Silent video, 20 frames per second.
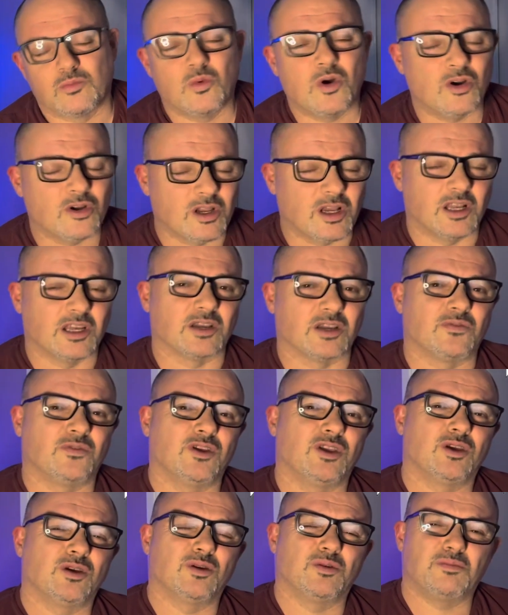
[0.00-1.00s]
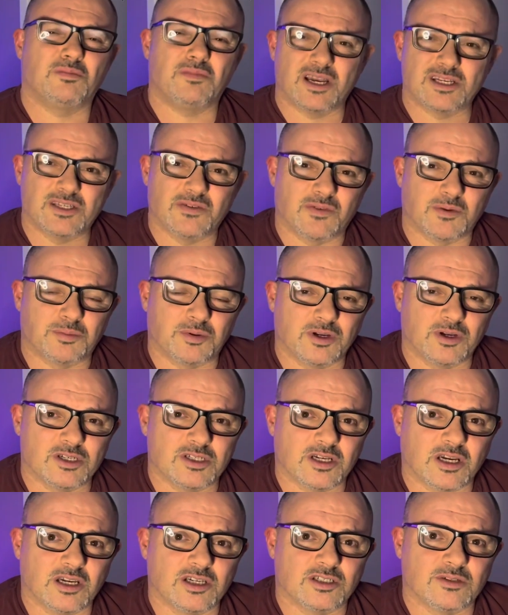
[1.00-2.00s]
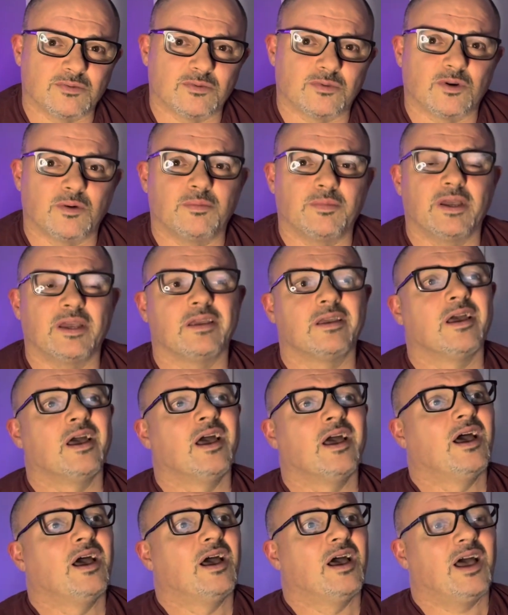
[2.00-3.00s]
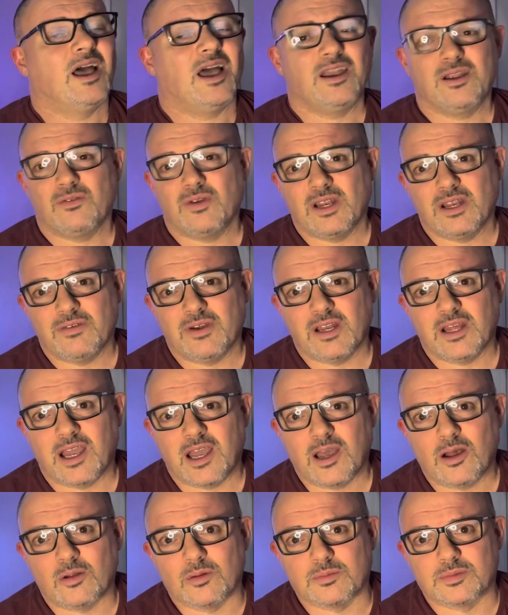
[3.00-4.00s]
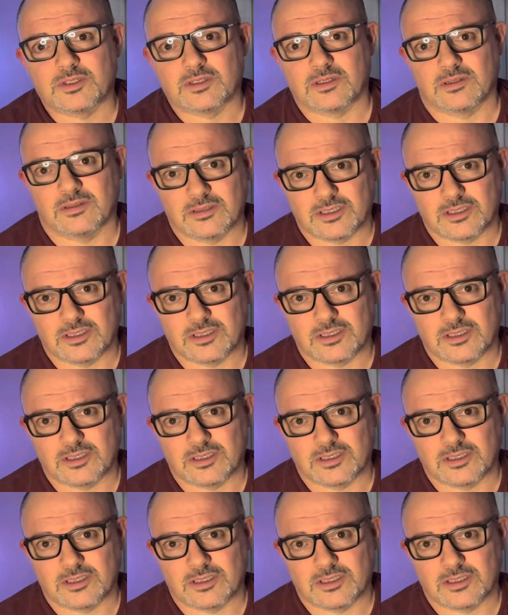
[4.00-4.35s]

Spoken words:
One click for you, massive appreciation from me, and it really helps.